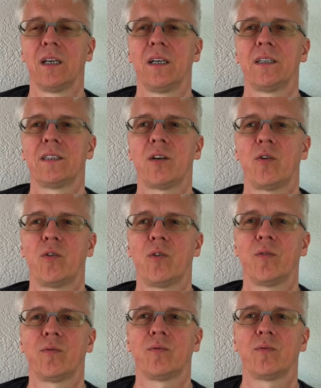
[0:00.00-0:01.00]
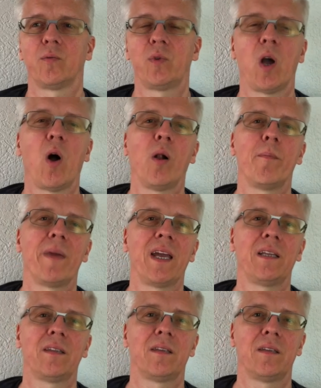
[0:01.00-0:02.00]
So we all
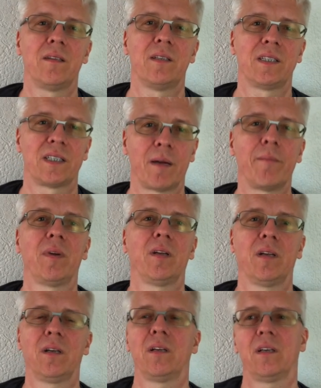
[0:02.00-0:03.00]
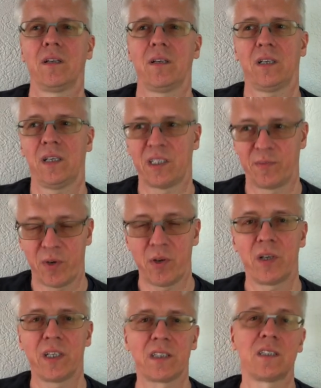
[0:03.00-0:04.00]
made some
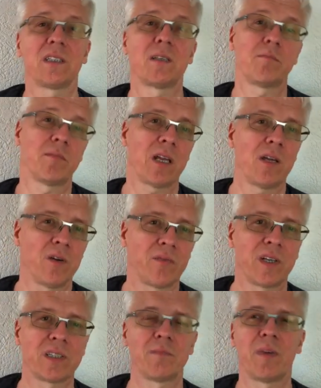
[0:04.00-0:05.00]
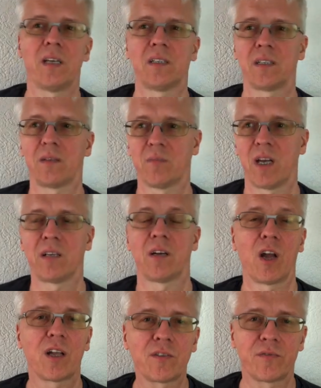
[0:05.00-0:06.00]
experiences, and many of us made a
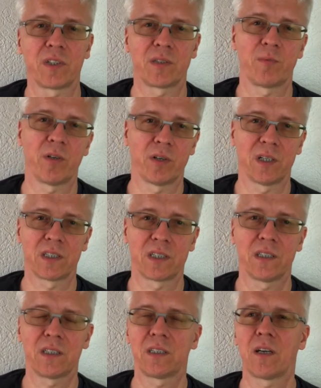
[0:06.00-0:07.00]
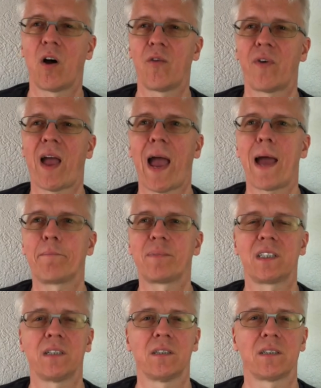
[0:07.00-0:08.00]
lot of experiences of
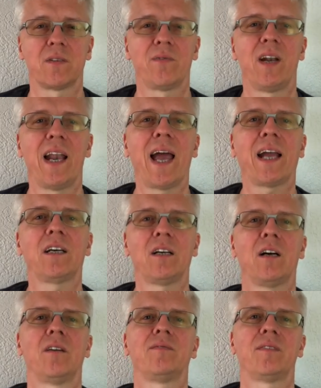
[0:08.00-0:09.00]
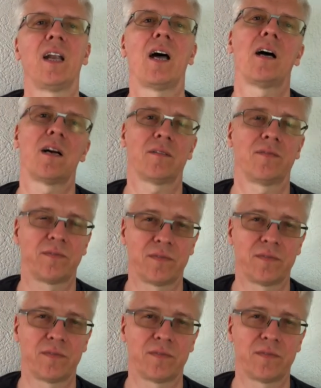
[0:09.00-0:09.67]
absence, of lack of love.